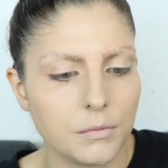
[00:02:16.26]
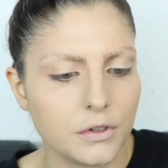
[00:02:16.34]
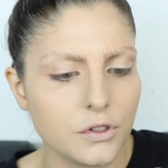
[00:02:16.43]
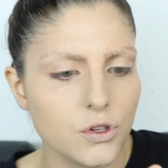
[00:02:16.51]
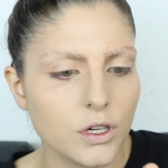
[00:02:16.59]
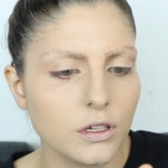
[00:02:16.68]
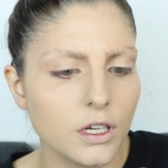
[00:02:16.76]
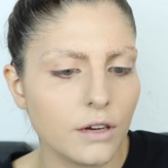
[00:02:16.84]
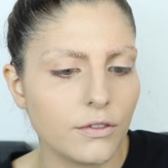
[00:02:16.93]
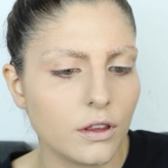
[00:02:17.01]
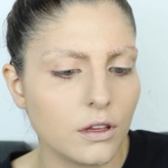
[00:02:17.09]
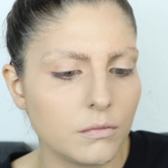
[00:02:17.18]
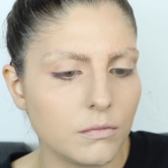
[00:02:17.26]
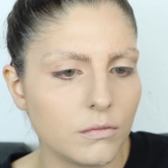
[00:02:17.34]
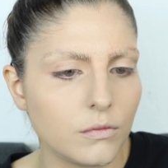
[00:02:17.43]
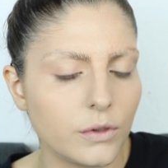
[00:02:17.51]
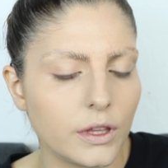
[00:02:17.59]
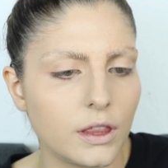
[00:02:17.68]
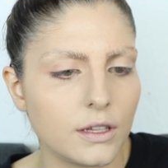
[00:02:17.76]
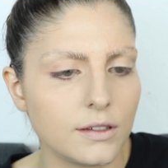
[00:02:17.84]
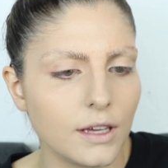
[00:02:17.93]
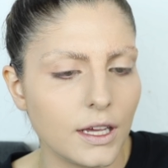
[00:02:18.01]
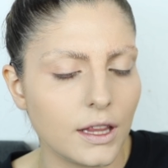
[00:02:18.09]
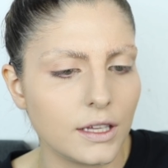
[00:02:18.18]
I'm gonna try to cover them with this
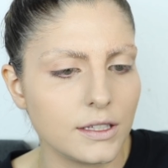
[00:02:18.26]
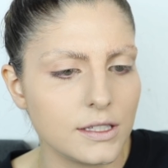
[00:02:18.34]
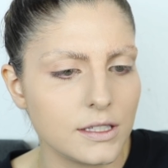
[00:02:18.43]
highlight